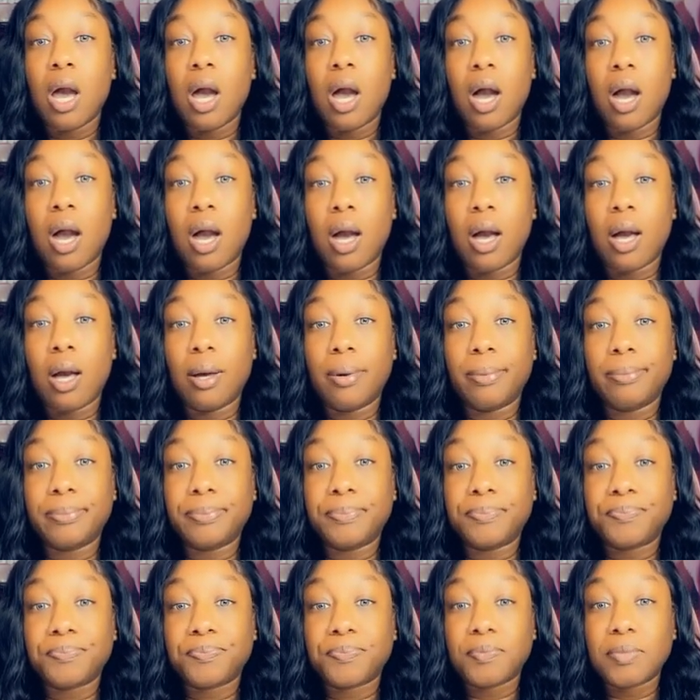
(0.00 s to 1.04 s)

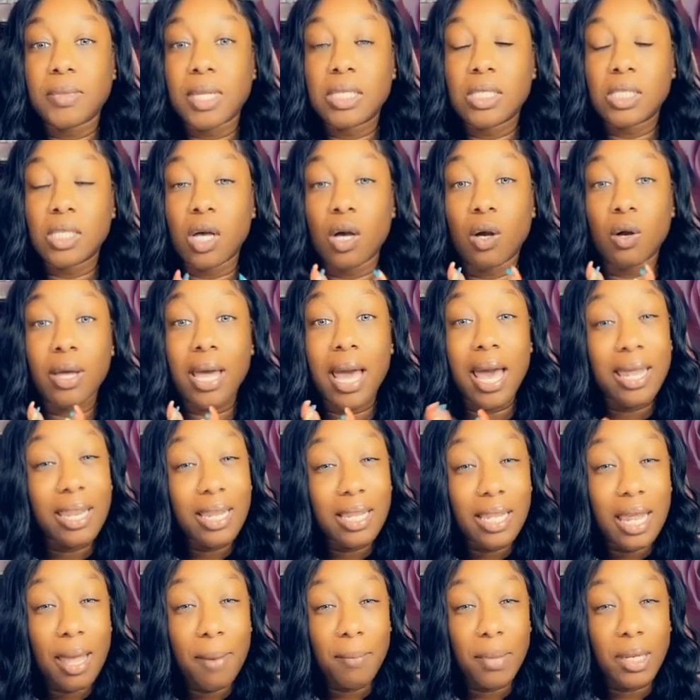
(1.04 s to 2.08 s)
So kind of
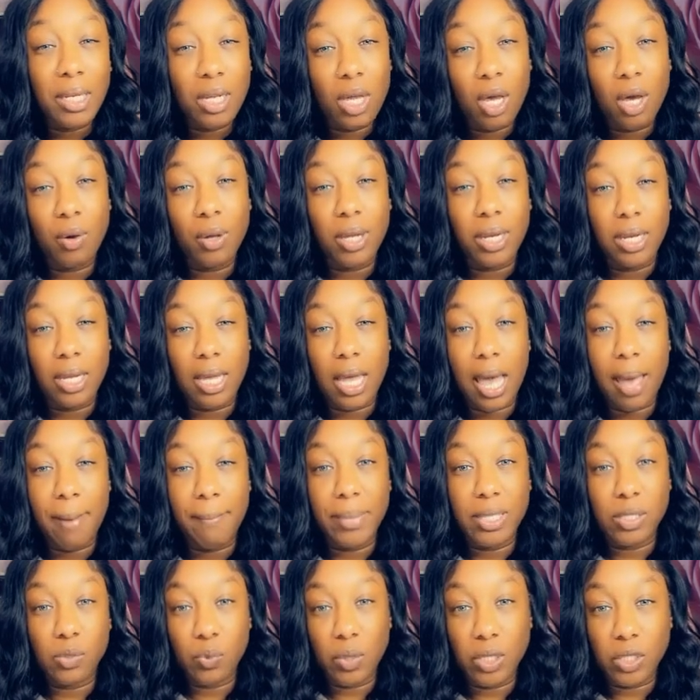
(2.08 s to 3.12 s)
let me know in the
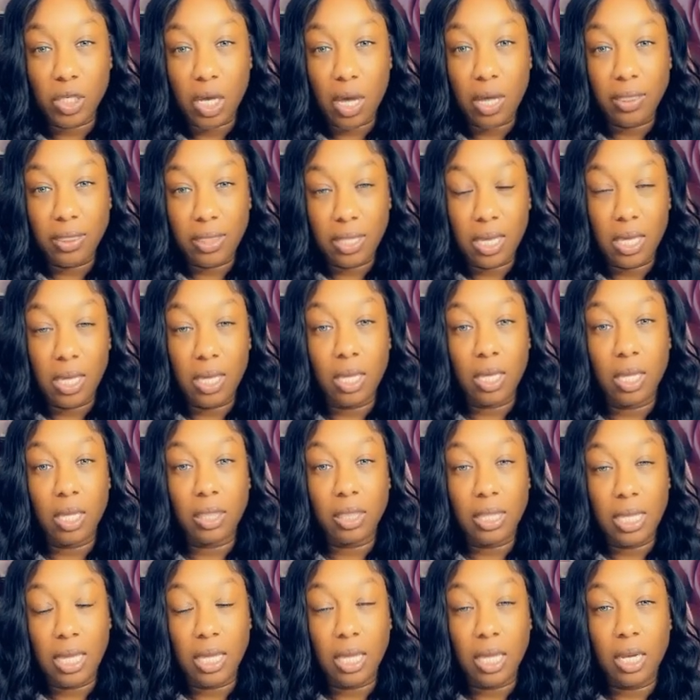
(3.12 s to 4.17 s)
comments what y'all
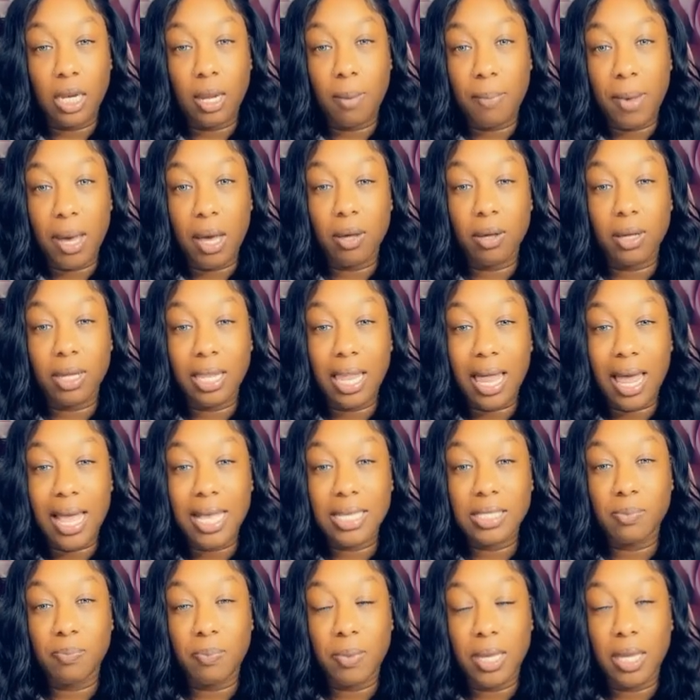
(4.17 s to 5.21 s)
thinking about
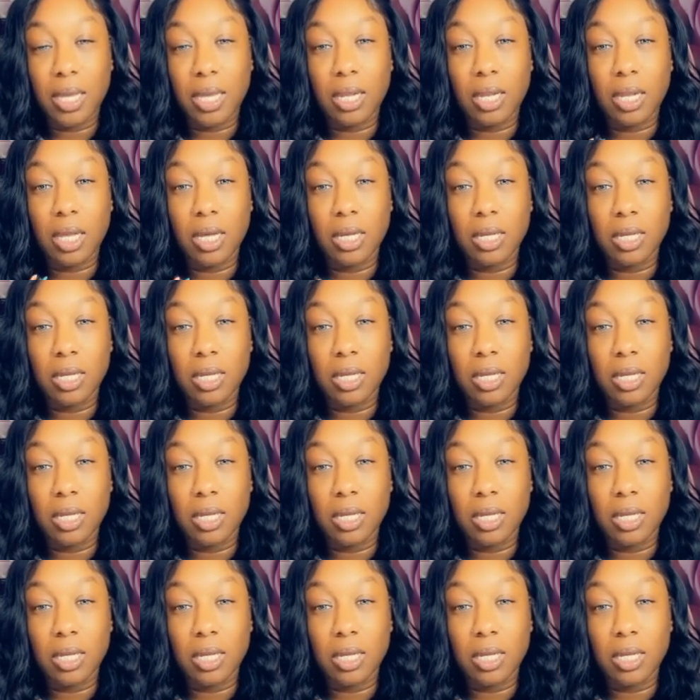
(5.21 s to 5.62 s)
class being